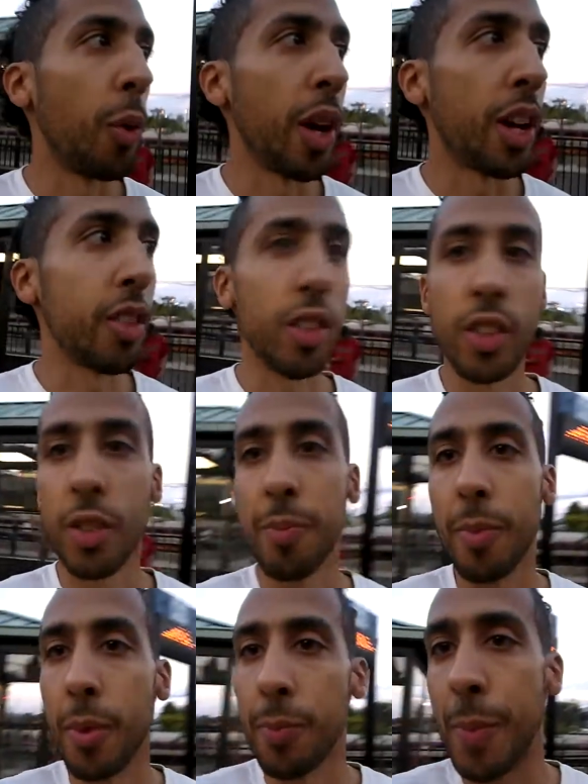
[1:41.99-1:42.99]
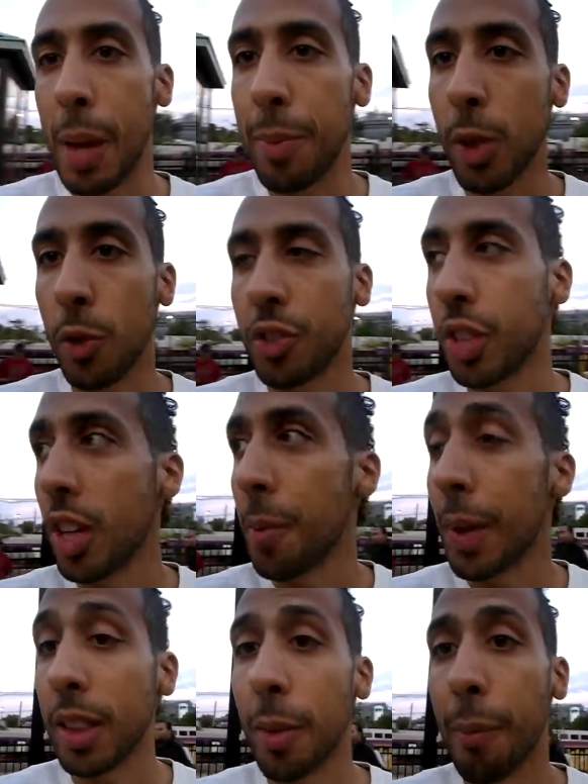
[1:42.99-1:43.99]
Where maybe you've seen
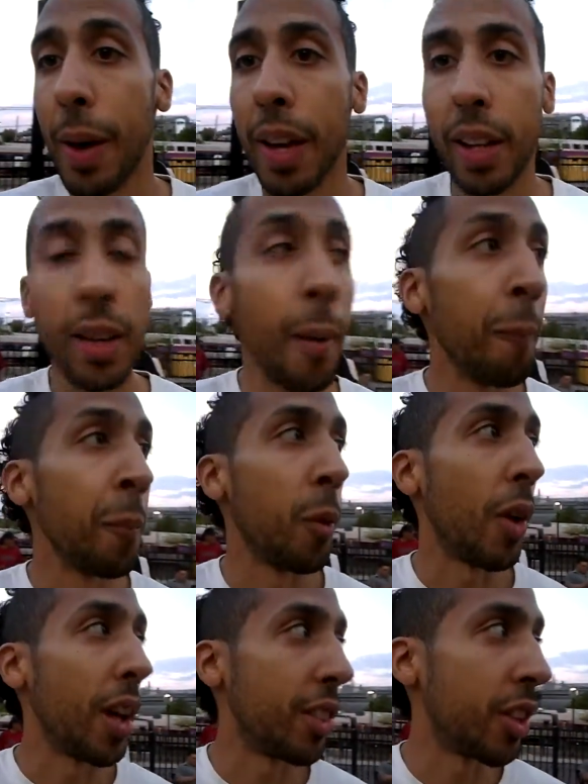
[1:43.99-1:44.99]
them at the bank, right?